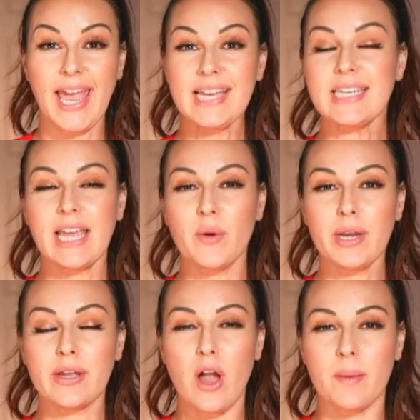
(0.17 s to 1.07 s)
today I want
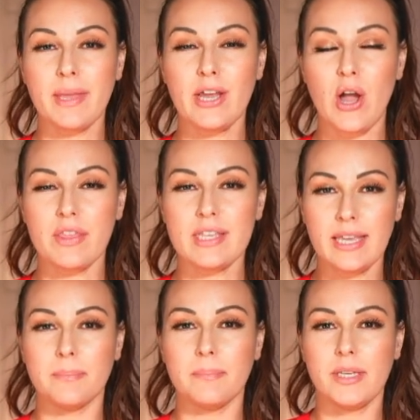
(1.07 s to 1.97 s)
to comment on
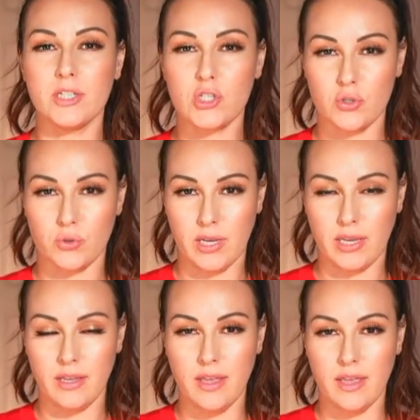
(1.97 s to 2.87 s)
this
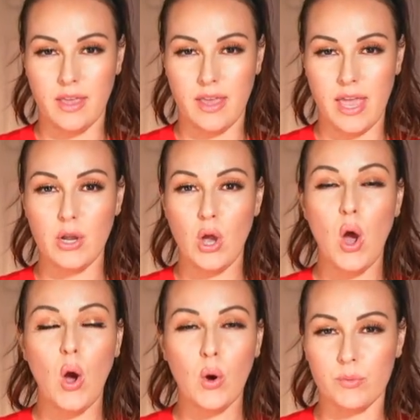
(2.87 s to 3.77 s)
ministry and
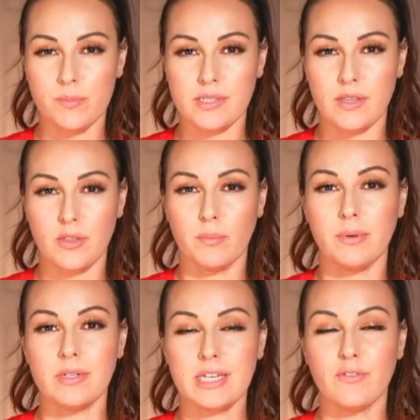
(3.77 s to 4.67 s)
homes they're
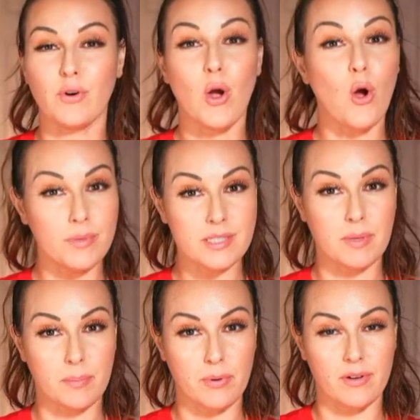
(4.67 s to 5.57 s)
building for homeless
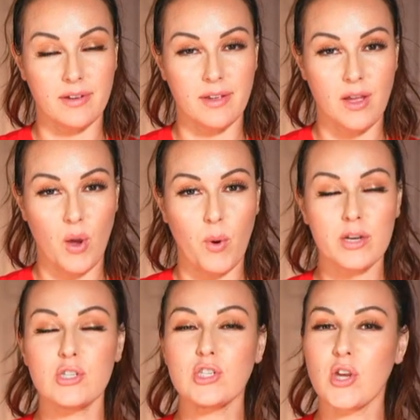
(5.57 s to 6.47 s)
people. I want
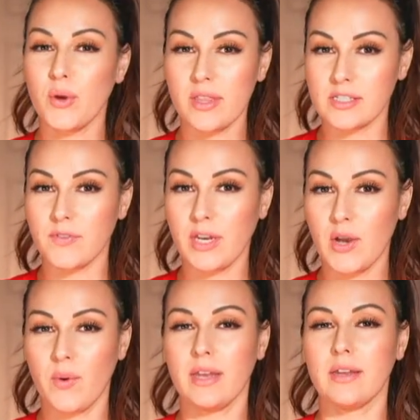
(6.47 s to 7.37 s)
to show you this
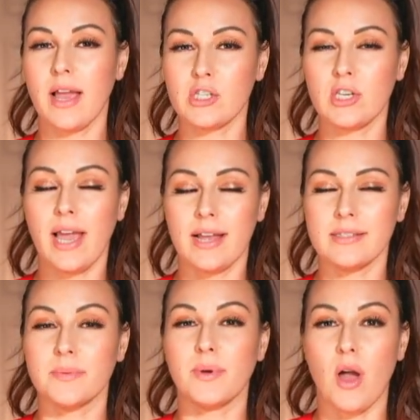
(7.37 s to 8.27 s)
video and actually add
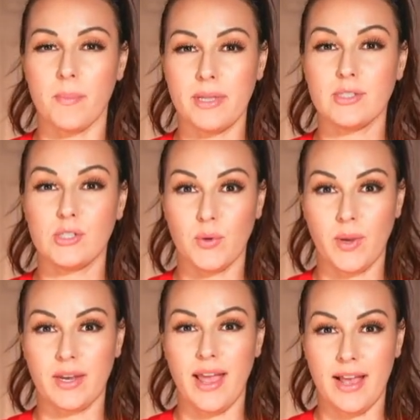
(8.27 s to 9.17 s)
some comments to
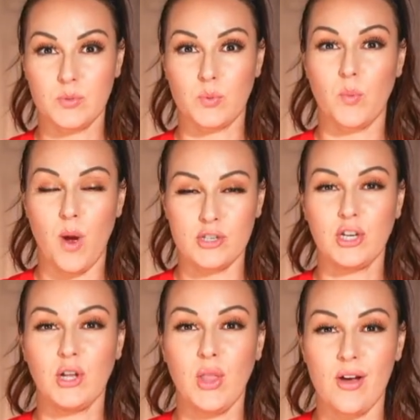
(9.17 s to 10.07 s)
it as we're
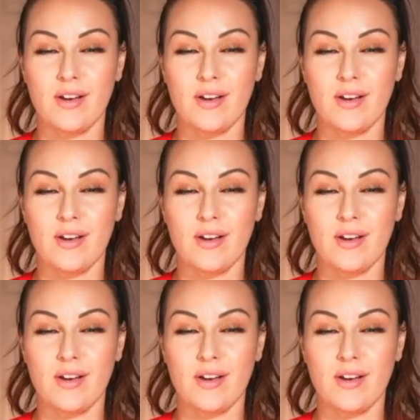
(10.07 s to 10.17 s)
watching along